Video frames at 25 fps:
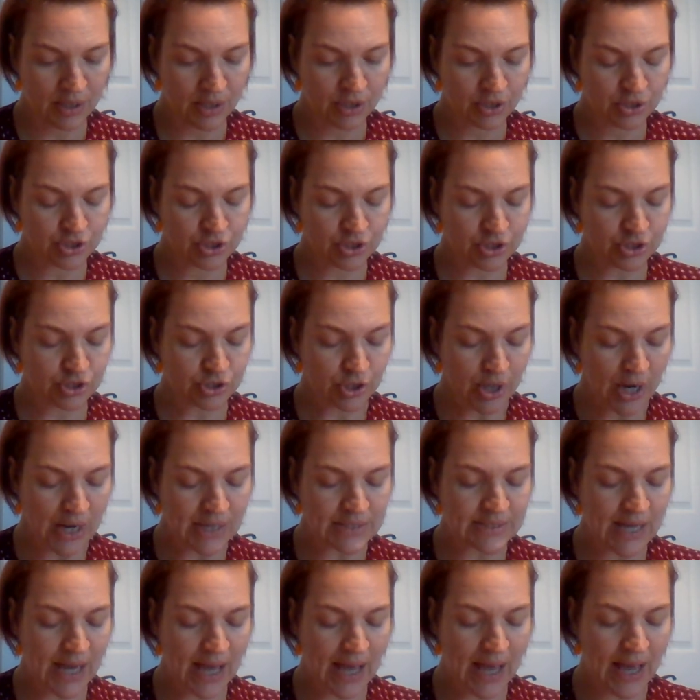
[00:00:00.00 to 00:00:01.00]
She tried
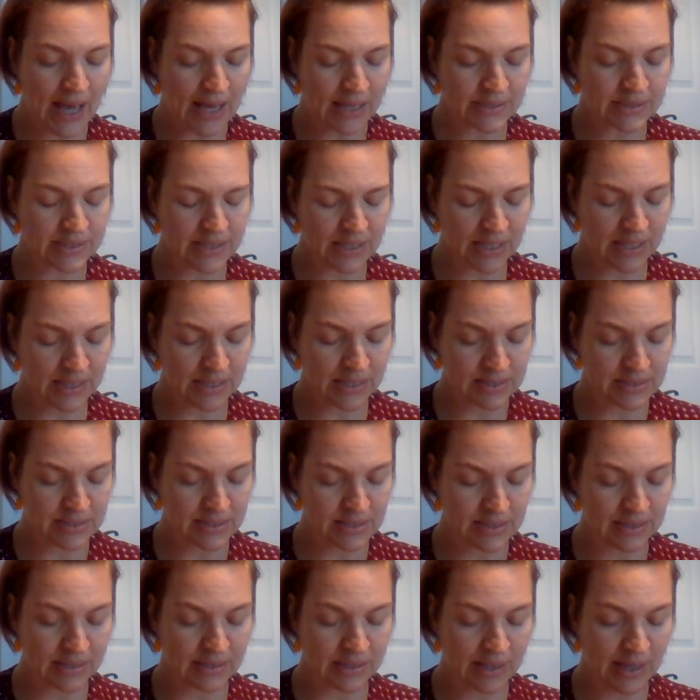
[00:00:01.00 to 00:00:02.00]
to act
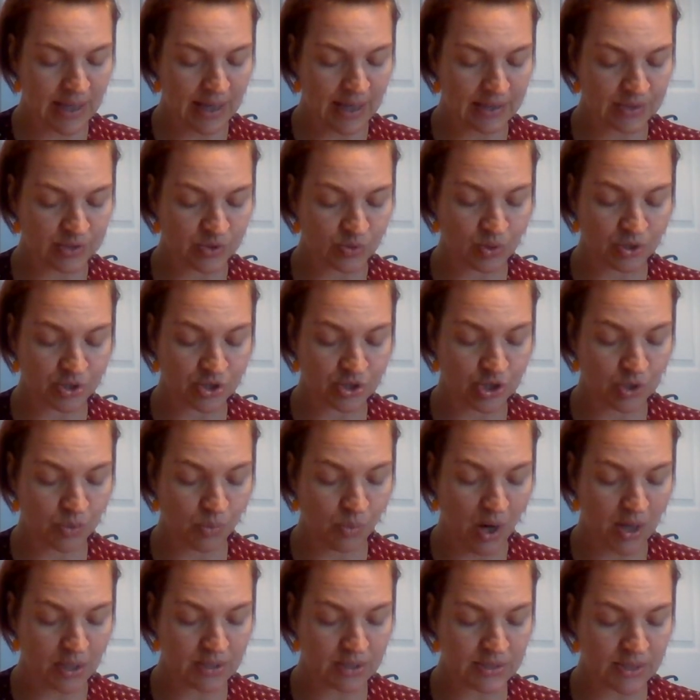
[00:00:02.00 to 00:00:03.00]
innocent and casual as she
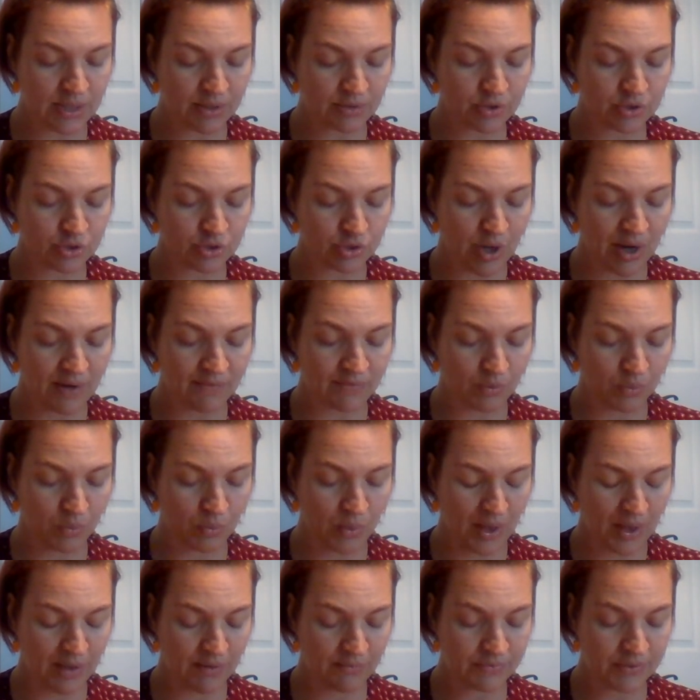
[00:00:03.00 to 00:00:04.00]
walked down the drive and
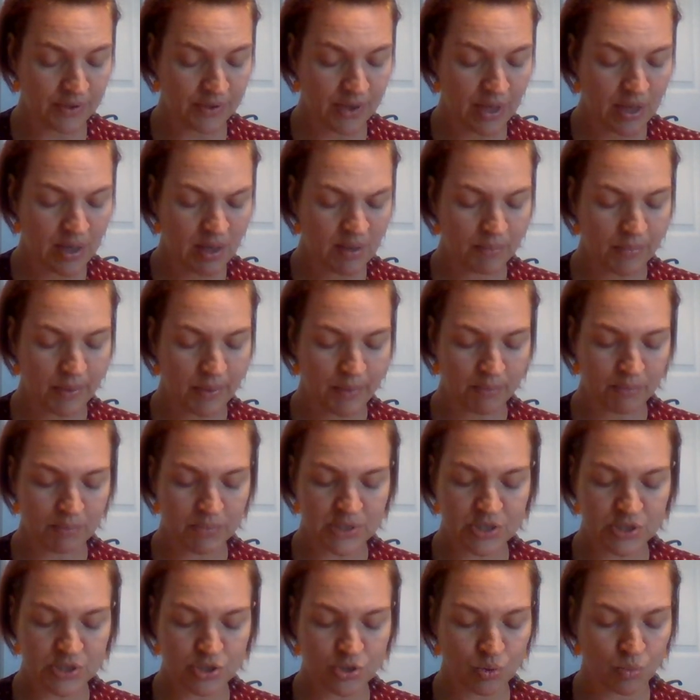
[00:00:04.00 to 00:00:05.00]
waved, but
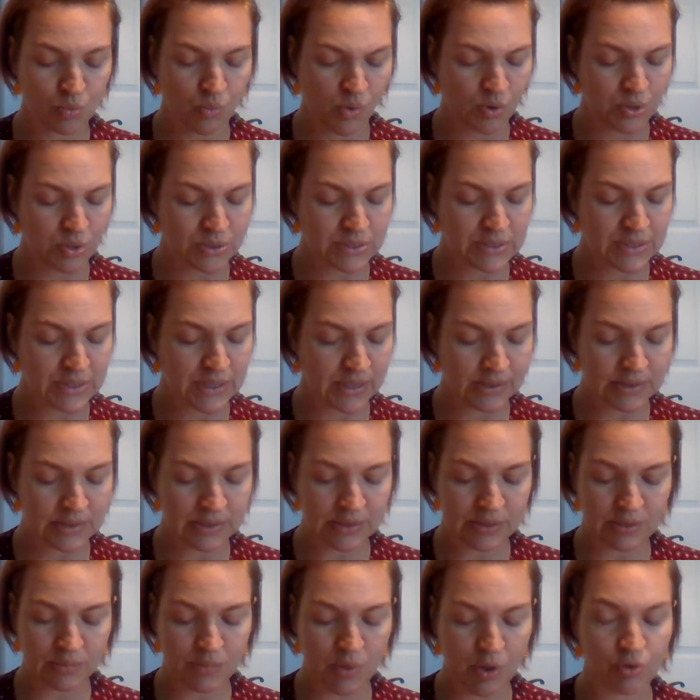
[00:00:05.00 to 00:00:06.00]
Mr. Ward
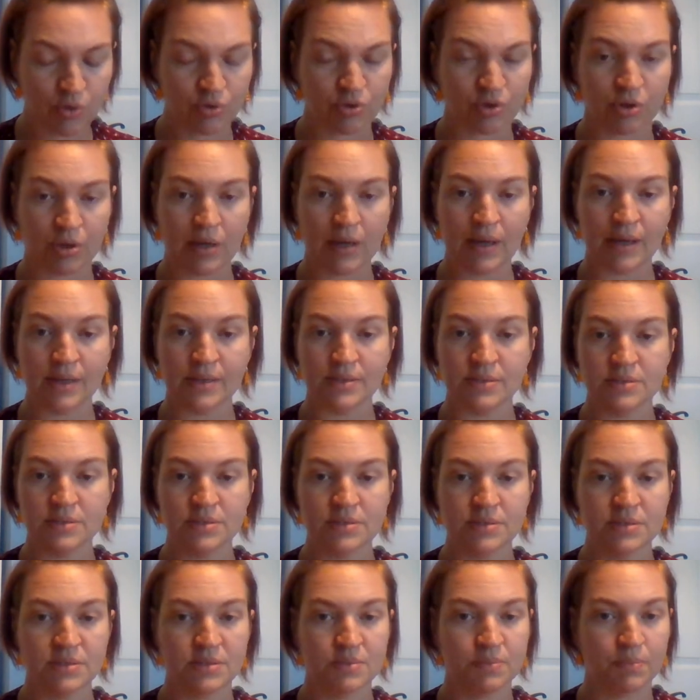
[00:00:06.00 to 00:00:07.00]
gunned the motor and
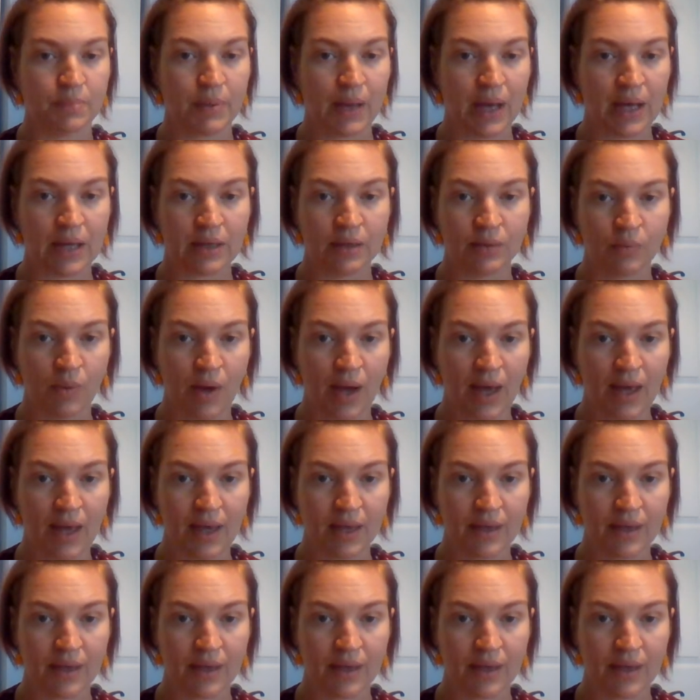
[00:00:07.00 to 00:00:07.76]
sped away.